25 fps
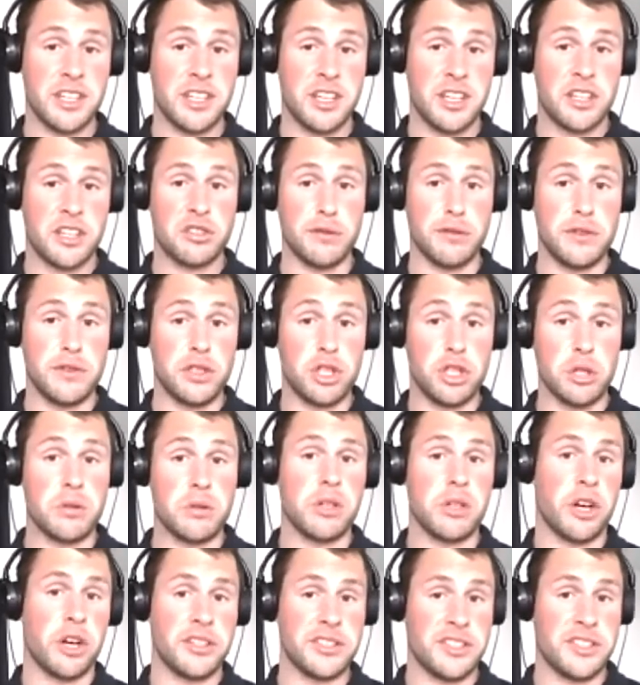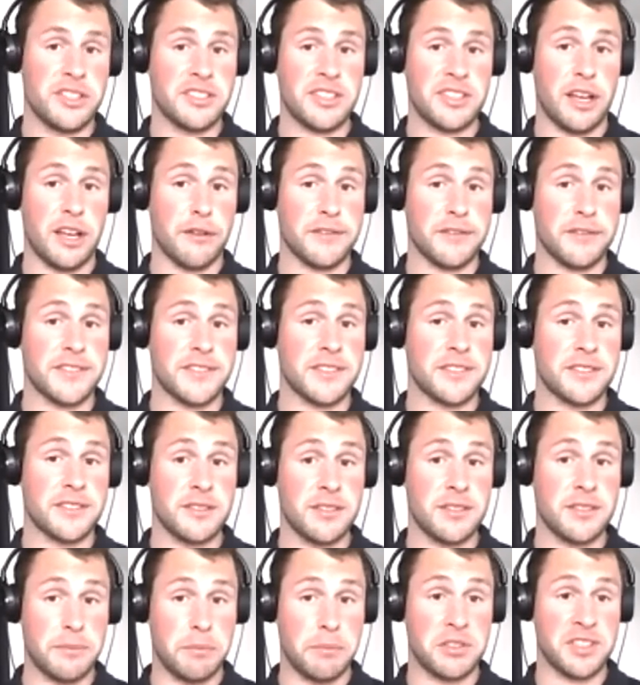So if you do notice yourself
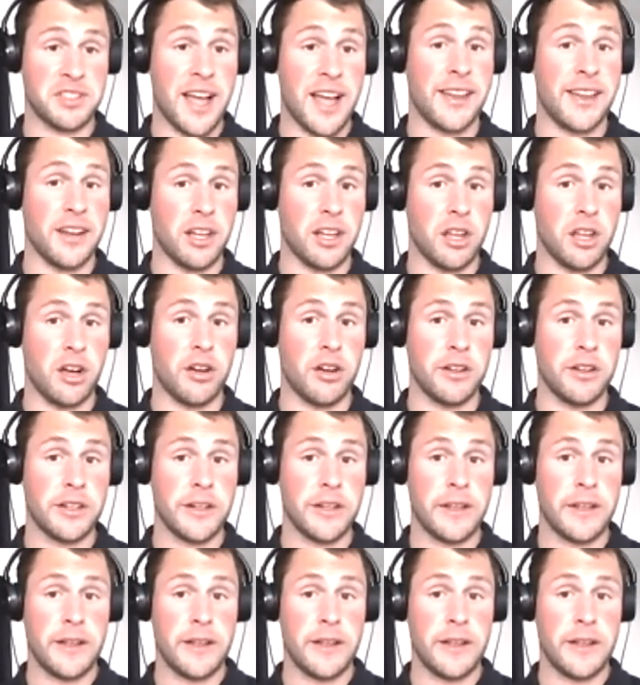sighing a lot,